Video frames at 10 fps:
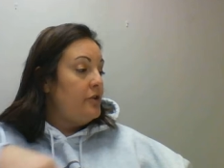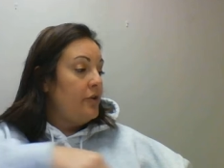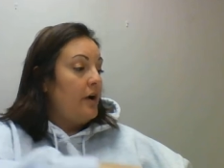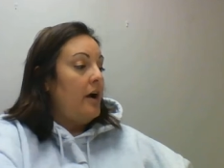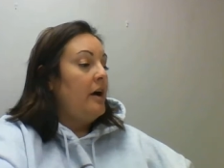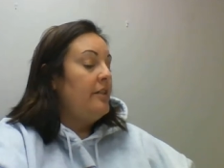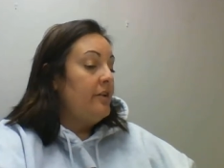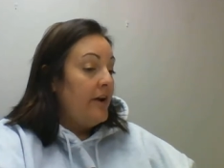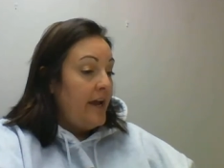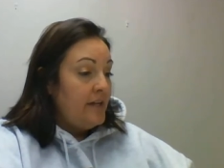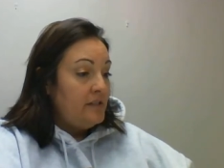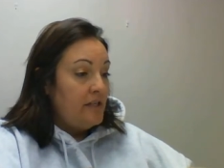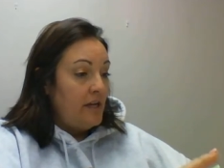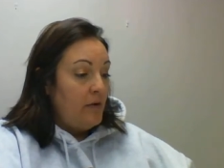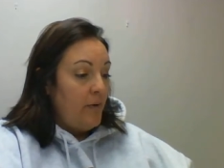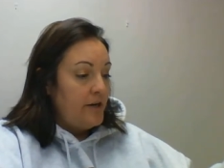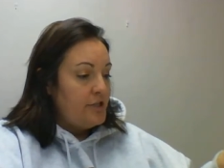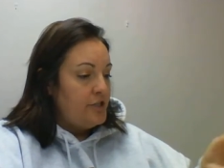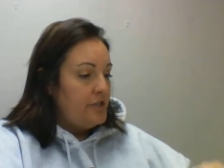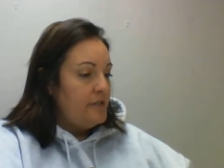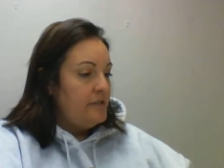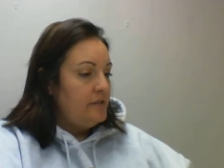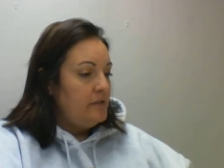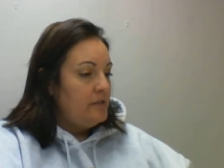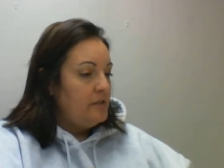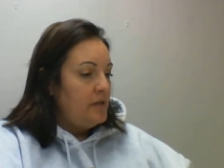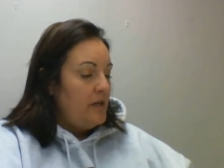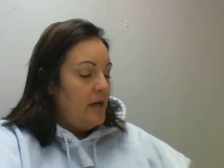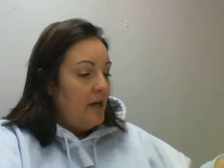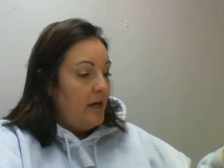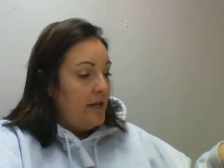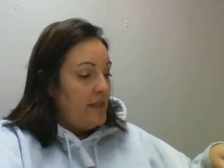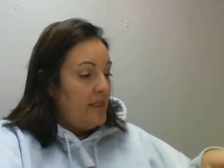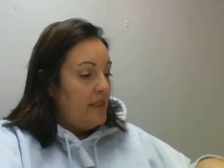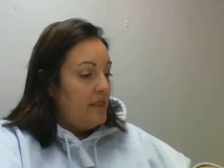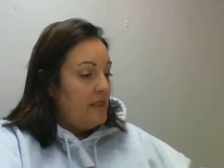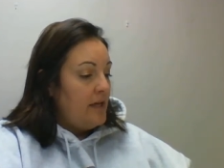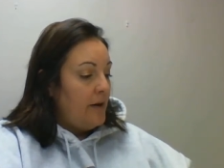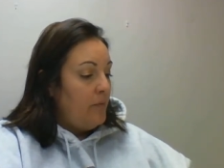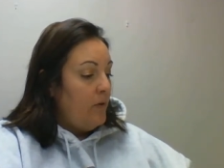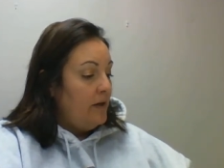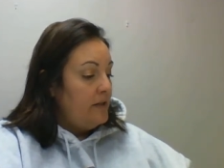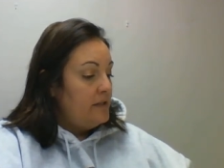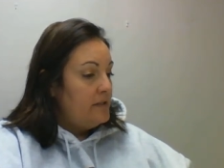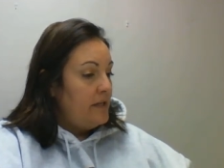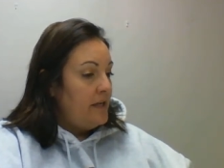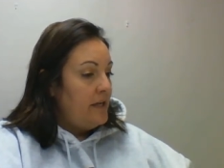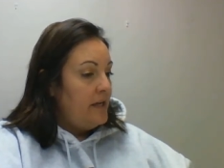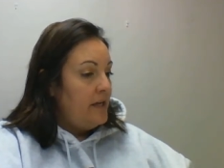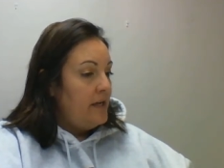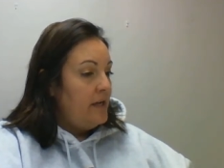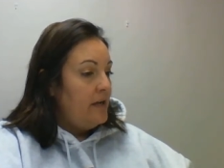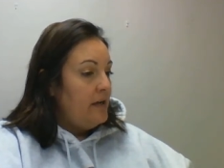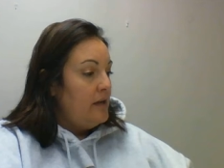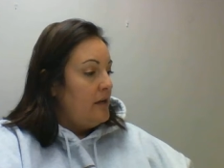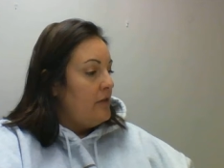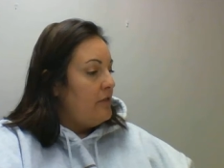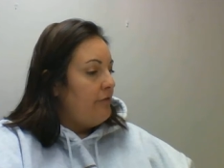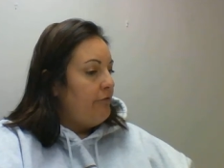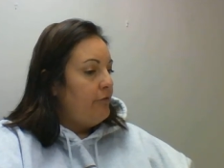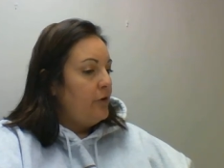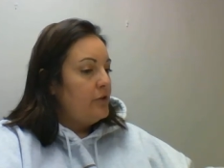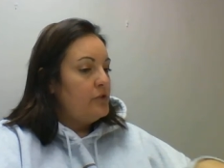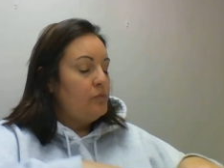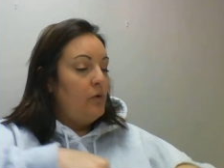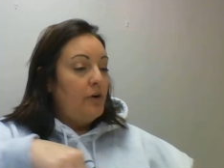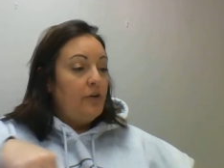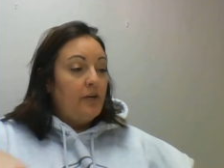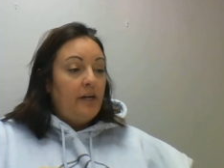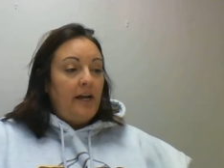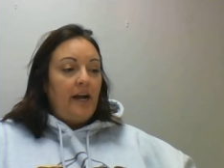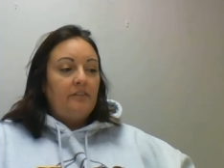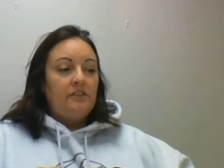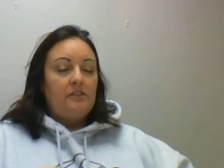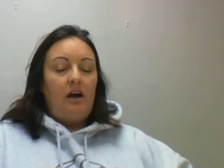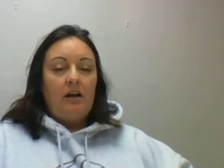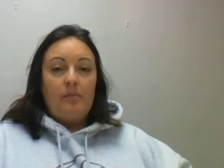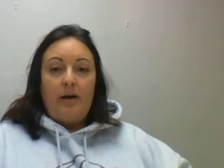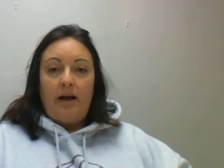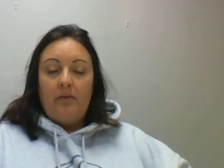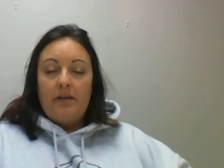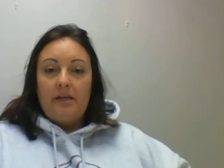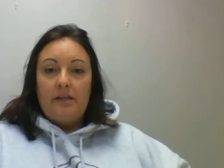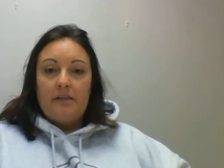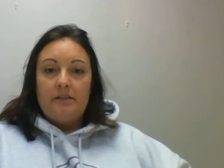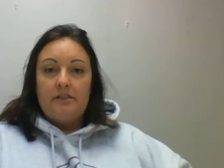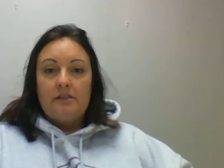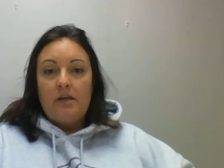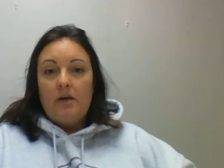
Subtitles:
your other essay questions, I want to say the first one you're going to have to talk about is